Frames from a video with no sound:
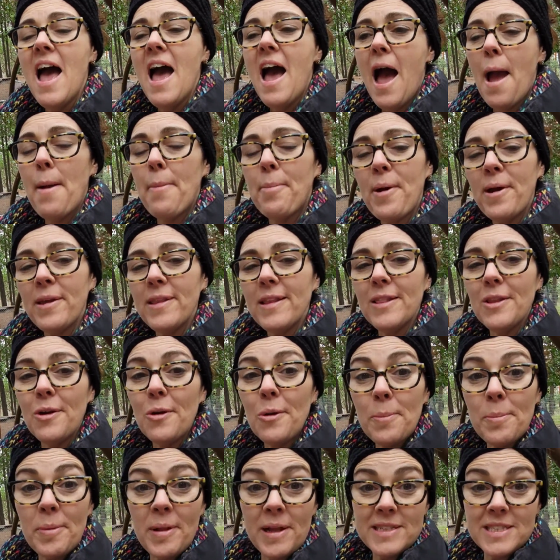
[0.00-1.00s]
I pray the
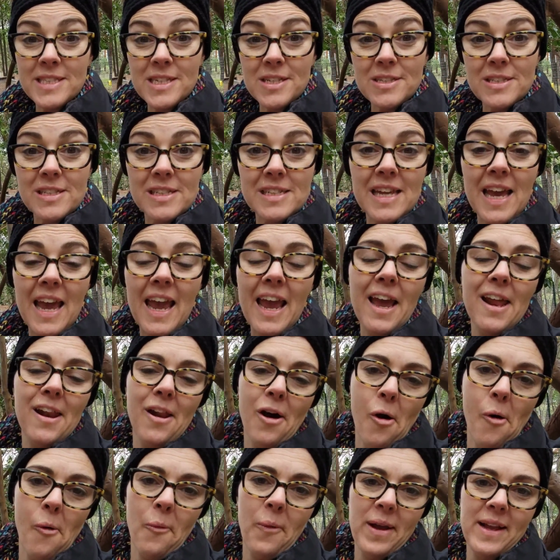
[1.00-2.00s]
Lord bless you today and
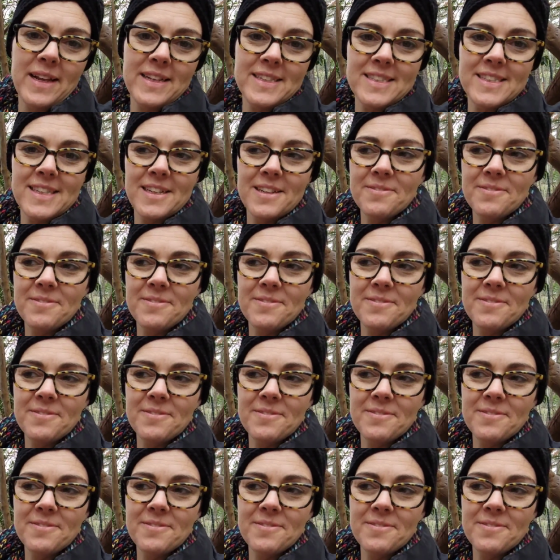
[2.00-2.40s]
always.